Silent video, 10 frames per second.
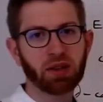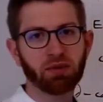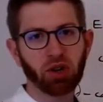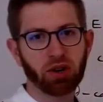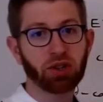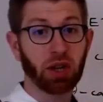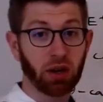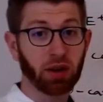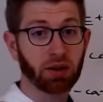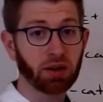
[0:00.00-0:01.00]
charge
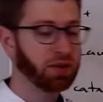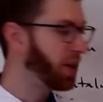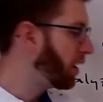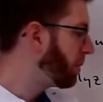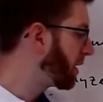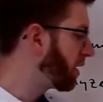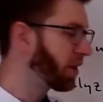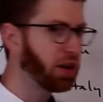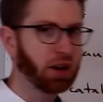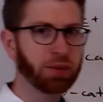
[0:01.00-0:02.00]
character developing on the
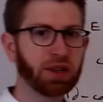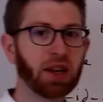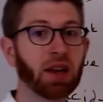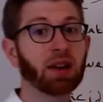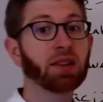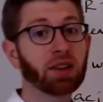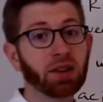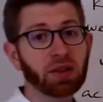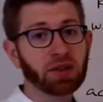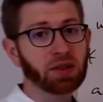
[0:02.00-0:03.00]
carbon, and that
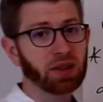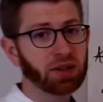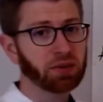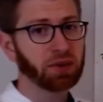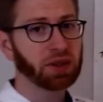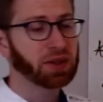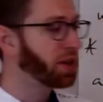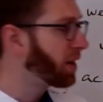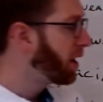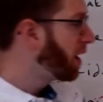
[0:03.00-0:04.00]
increases electrophilicity.
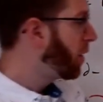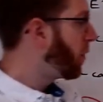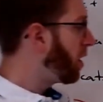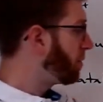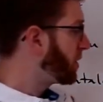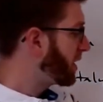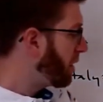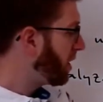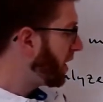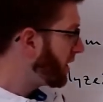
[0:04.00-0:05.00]
Well,
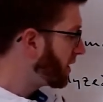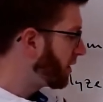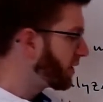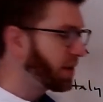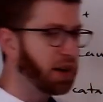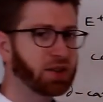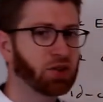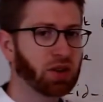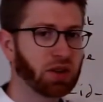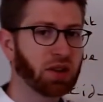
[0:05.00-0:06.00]
stabilizing this
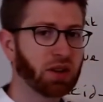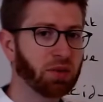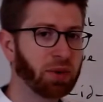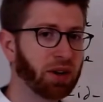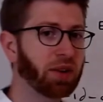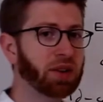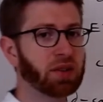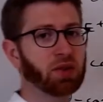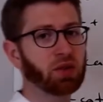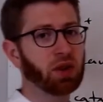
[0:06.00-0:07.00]
oxygen in the minor resonance
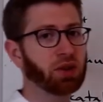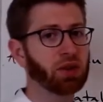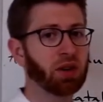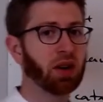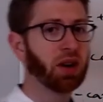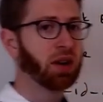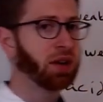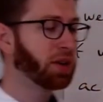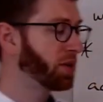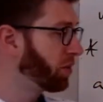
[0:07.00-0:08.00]
structure is
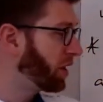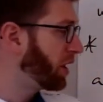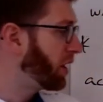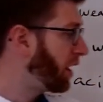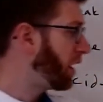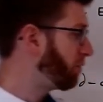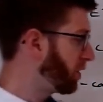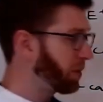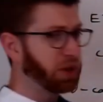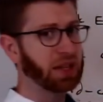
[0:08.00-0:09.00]
really what
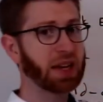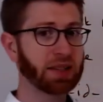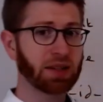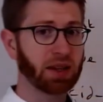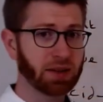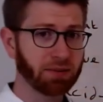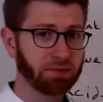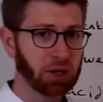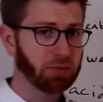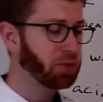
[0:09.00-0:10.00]
the acid does, right?
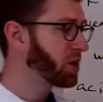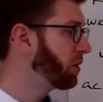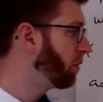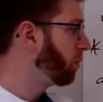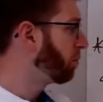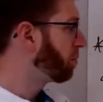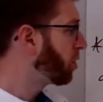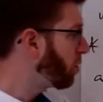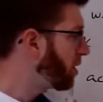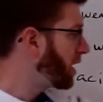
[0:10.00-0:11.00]
So
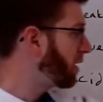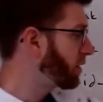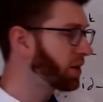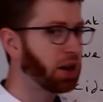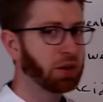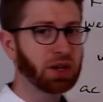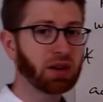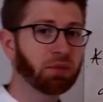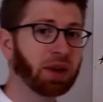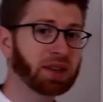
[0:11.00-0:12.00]
protonating this carbonyl
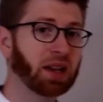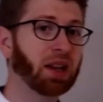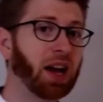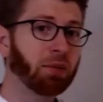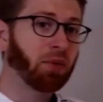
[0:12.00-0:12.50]
makes it a lot more